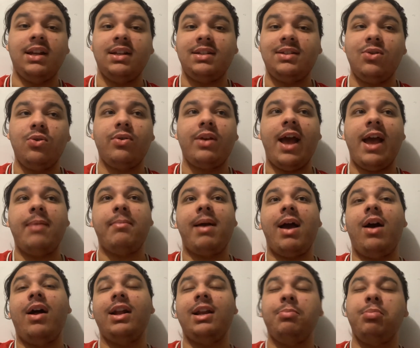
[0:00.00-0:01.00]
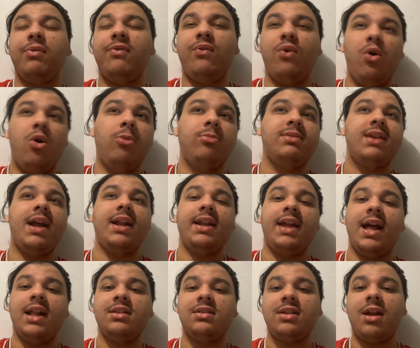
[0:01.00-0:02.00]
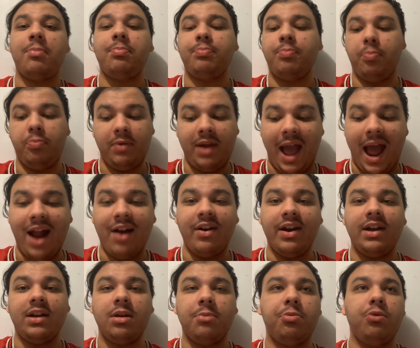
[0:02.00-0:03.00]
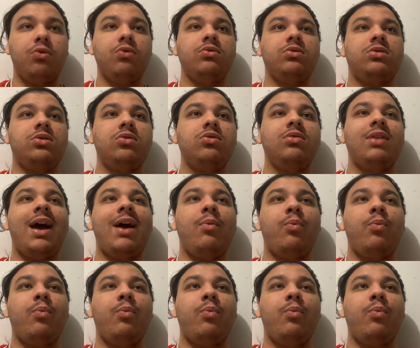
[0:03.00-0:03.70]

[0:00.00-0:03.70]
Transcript: still came out and he performed and he ended up carrying the Bulls to that